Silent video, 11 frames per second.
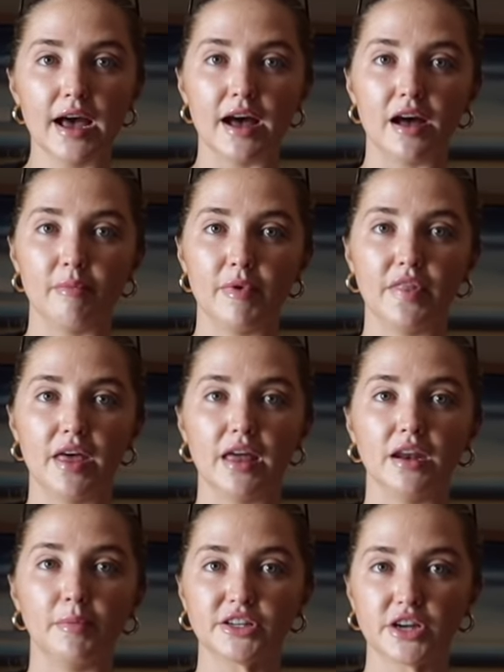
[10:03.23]
Um, and
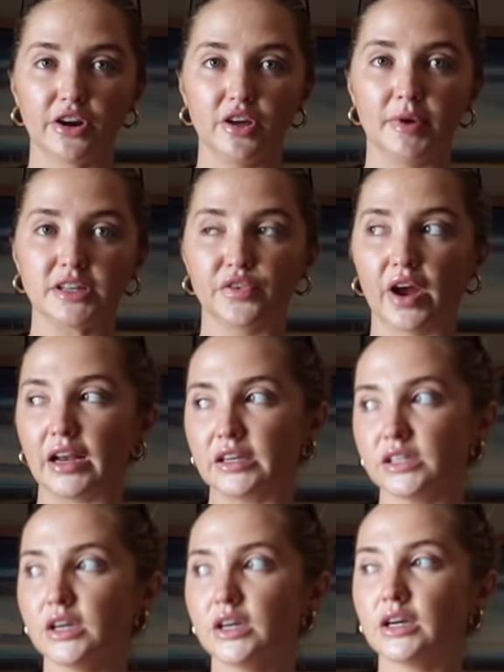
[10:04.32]
then my childhood best friend
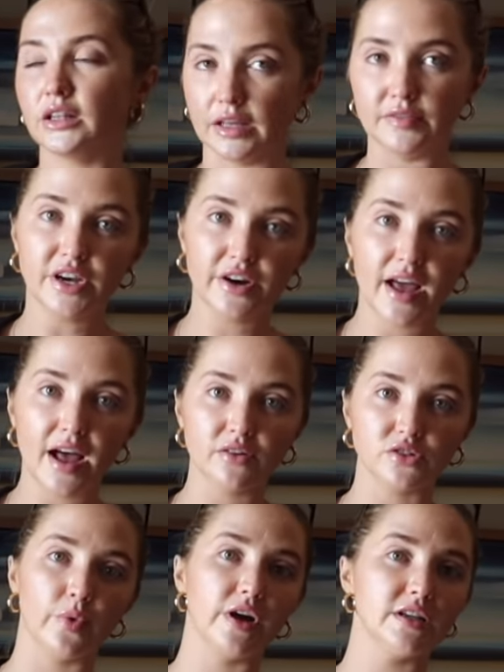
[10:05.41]
lives here now,
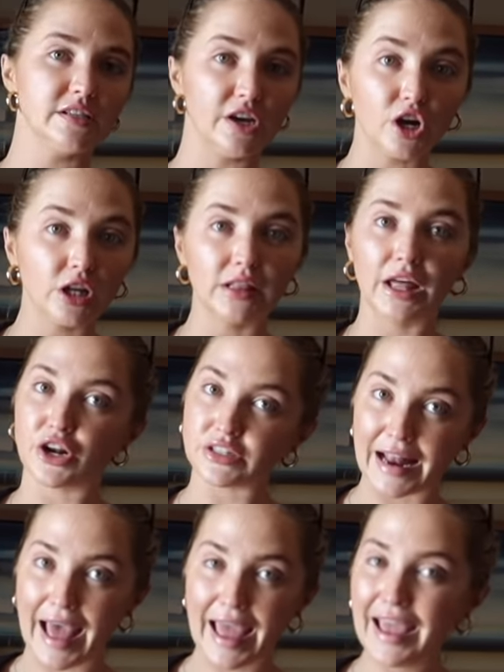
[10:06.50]
so we're gonna see her later
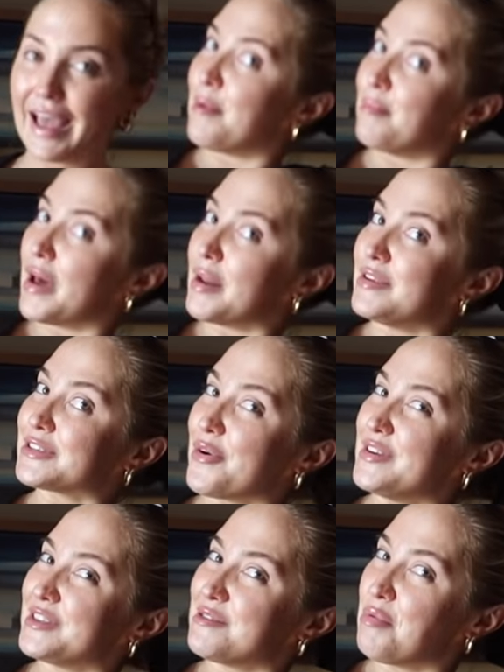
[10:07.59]
today. But I'm just
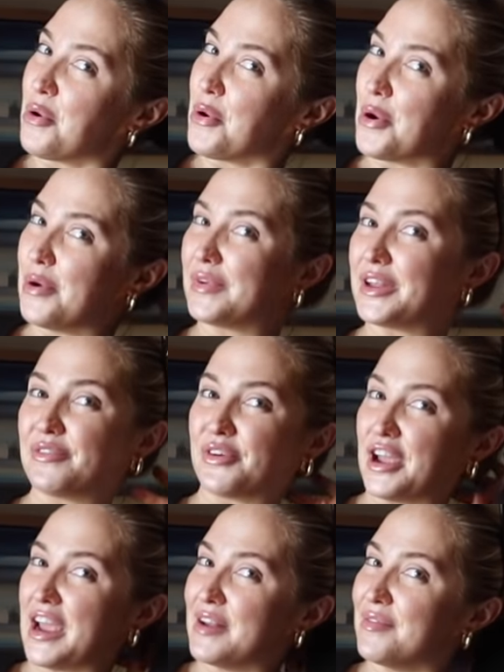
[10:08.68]
going to the pool, I'm gonna
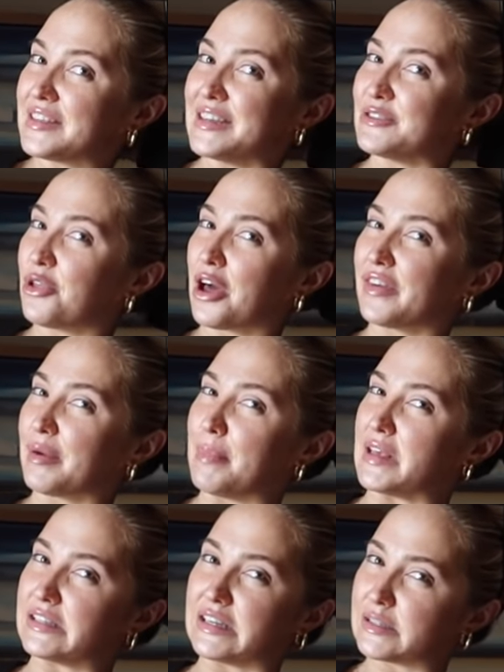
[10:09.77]
read, I'm listening to a lot of like
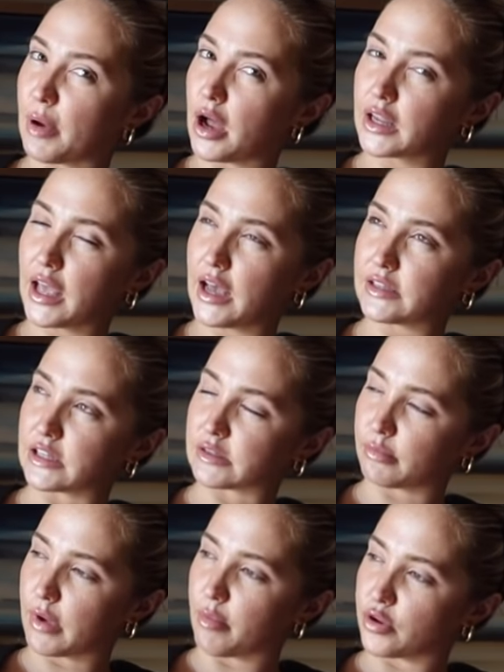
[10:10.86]
business podcasts. That's
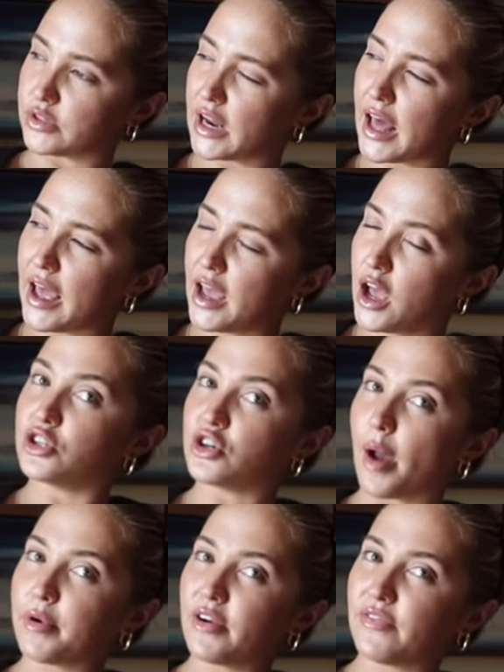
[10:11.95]
my mood today.
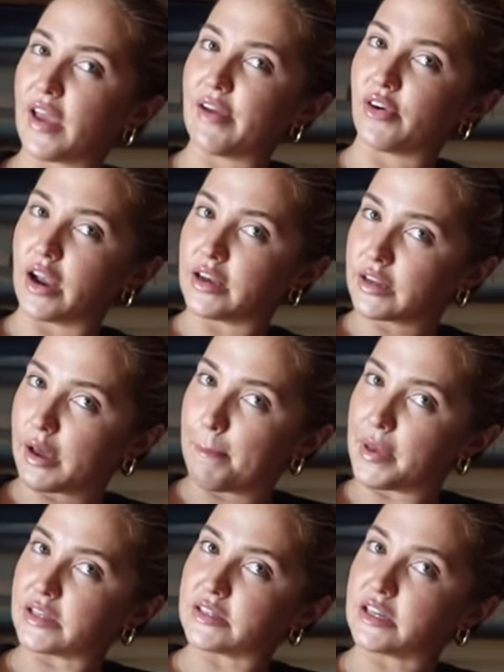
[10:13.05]
Drop your favorite
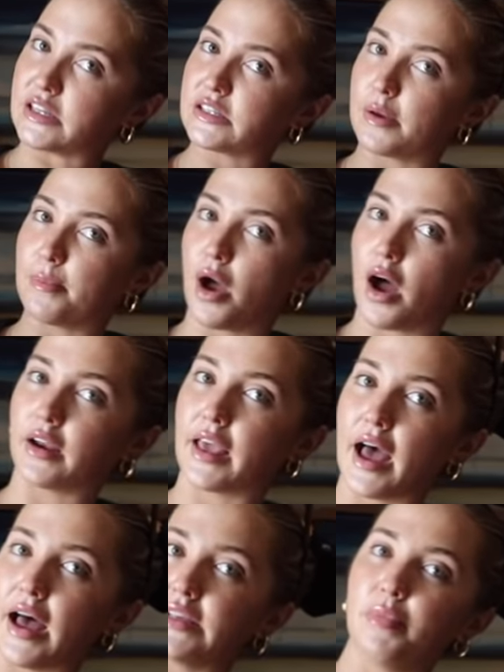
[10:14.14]
business
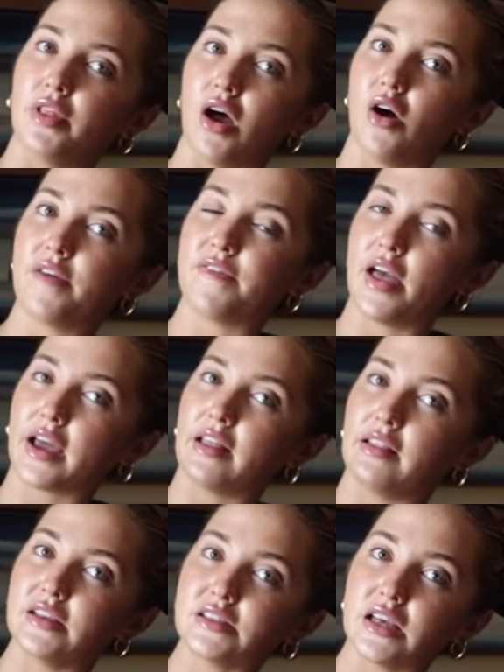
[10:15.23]
podcast below. I feel like I
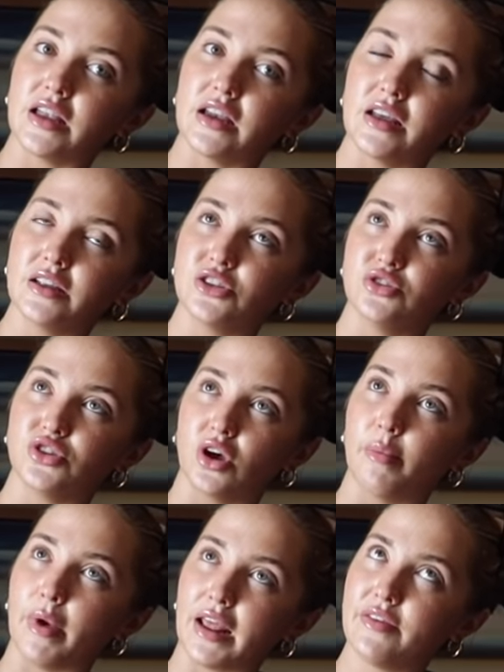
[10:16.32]
listened to so
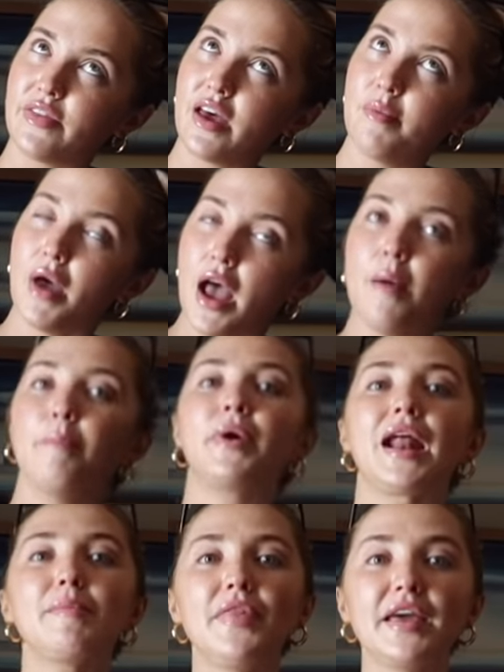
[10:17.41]
many of them, but
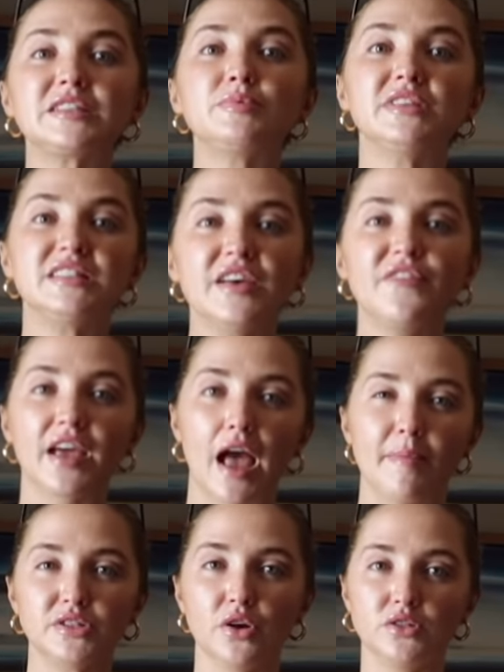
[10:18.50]
I mean like specific
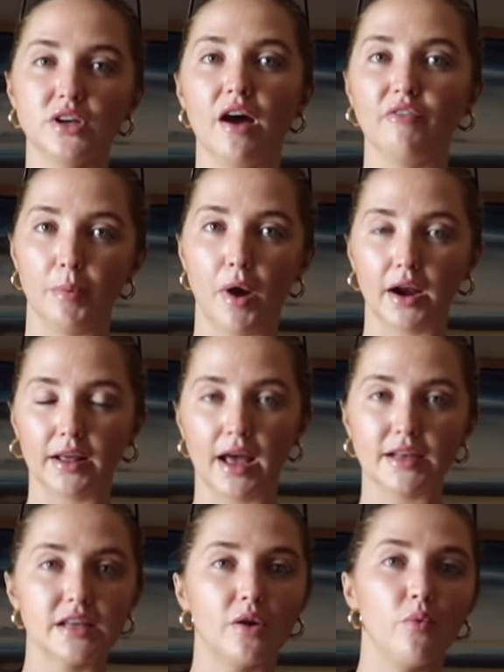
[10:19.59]
episodes of the
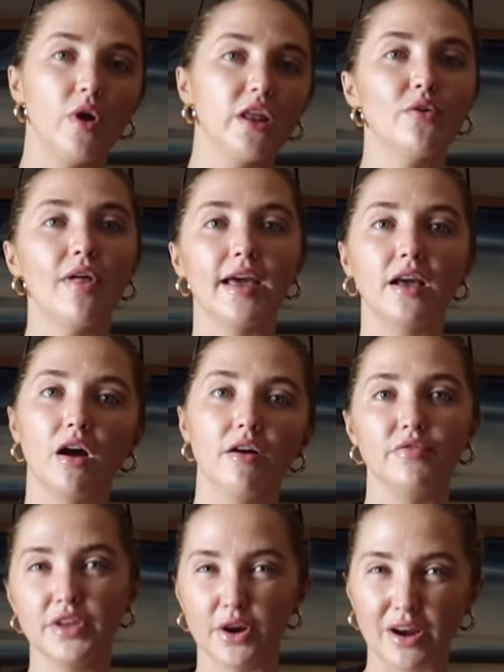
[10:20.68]
podcast. Like, what do you like
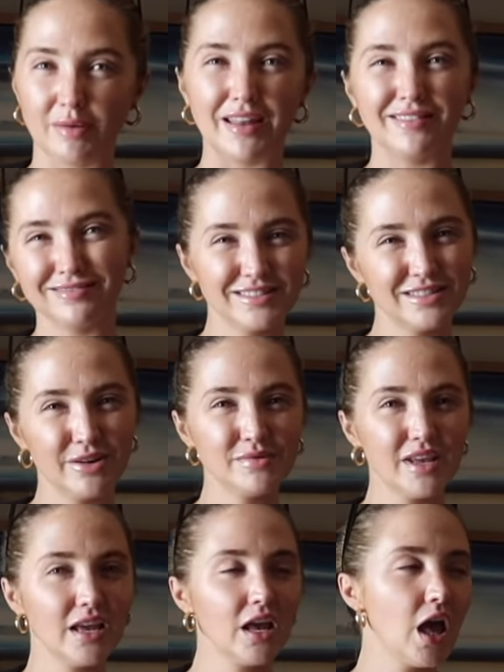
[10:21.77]
of, you know what I mean? You see what I'm
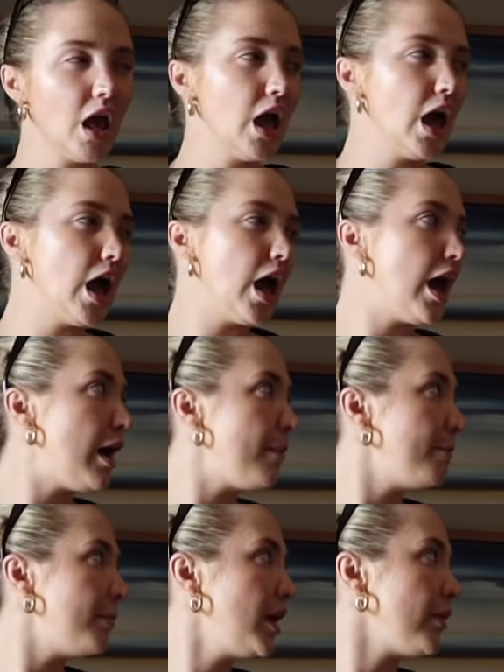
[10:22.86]
saying?
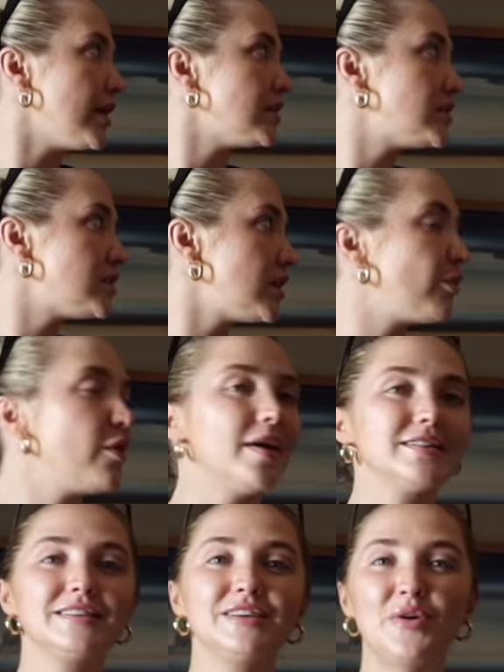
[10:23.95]
Um, but anyways, we're
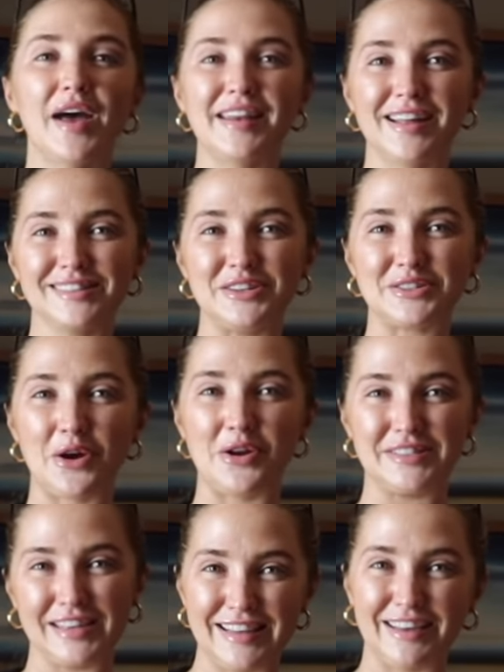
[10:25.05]
about to head downstairs. Cody's
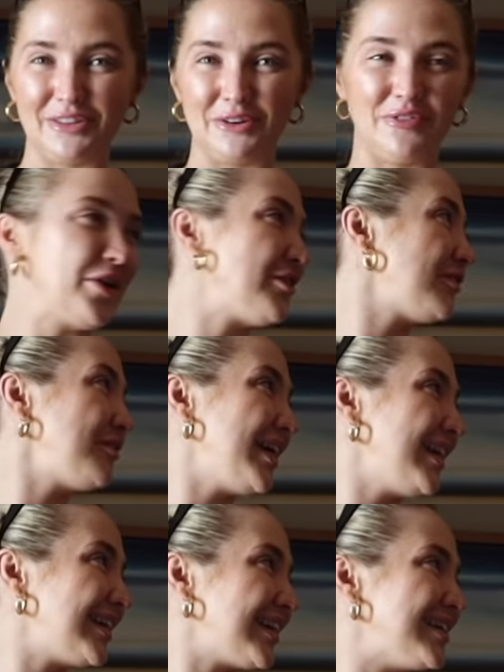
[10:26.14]
gonna take a little photo for
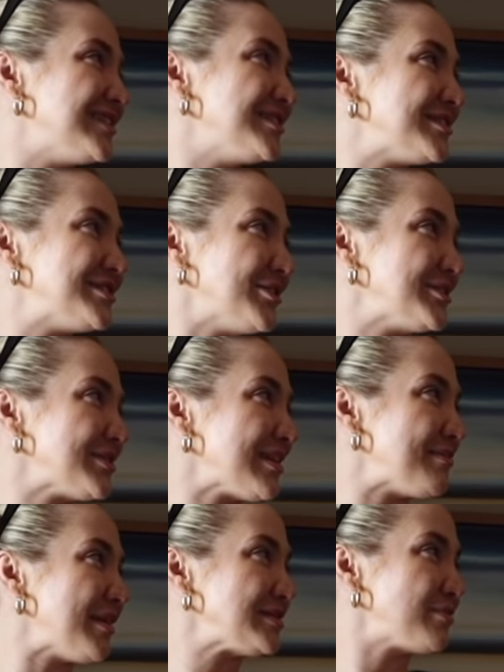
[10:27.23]
me because he's just so sweet and
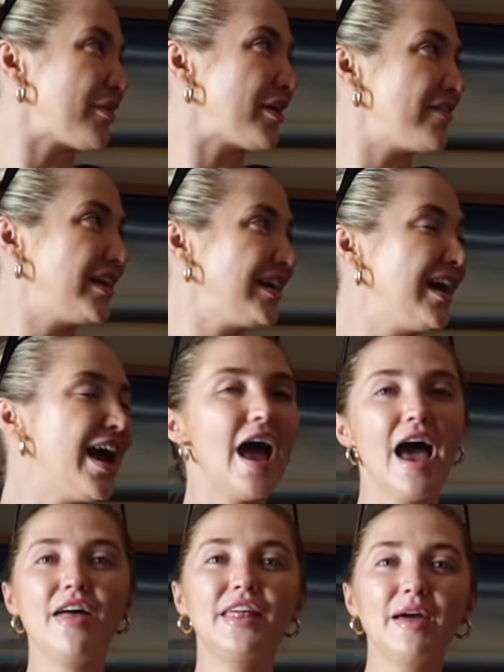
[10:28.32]
the best brother ever. And
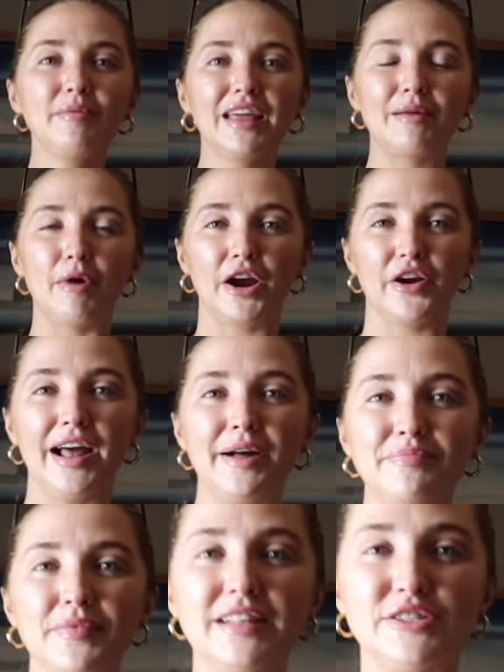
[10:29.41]
then I'm gonna get a margarita
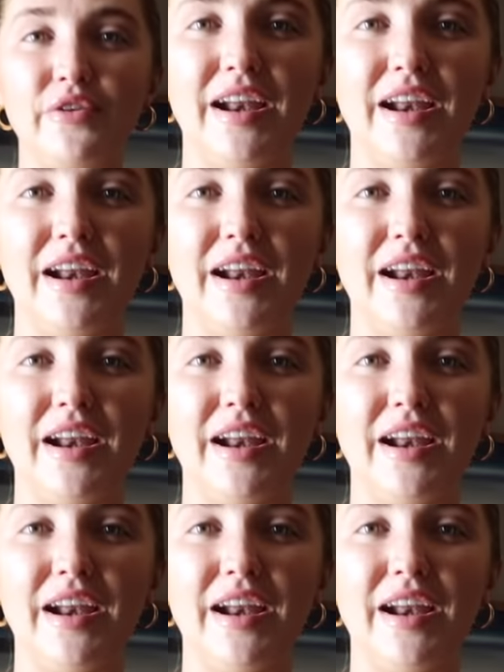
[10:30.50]
and start